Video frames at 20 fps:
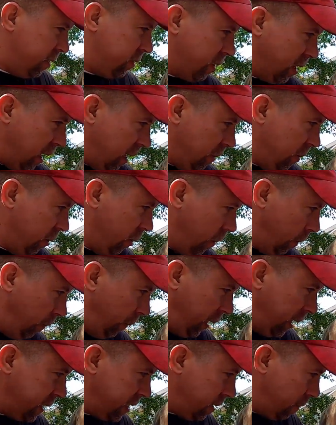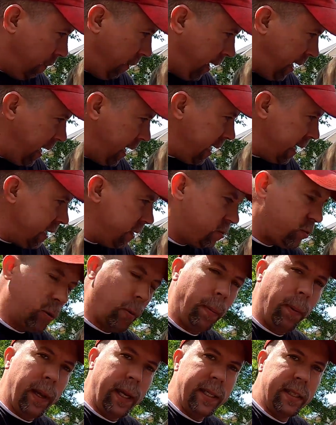So now I want to replace the pads,
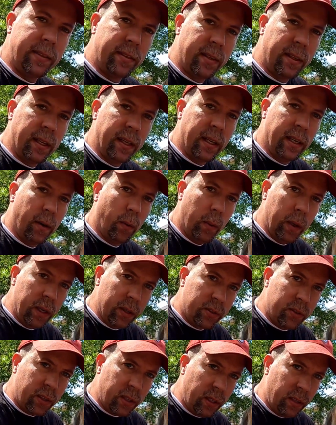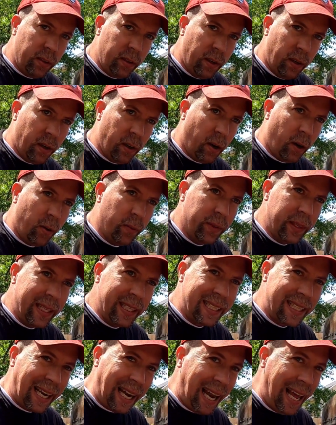replace the wheel cylinder on
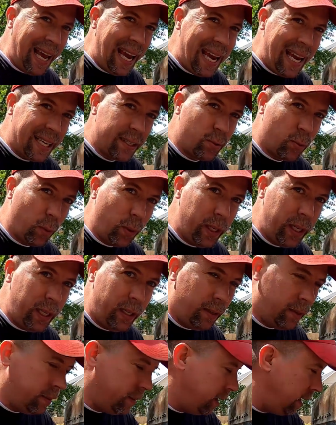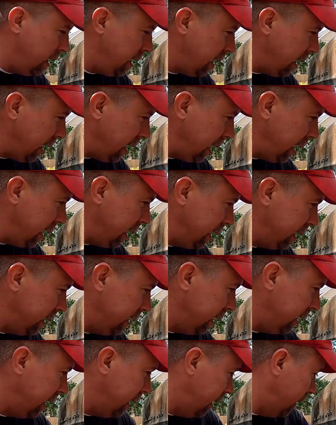this last wheel,
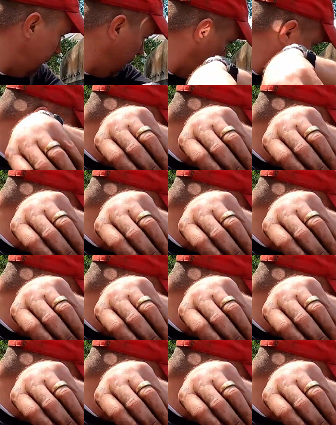and uh,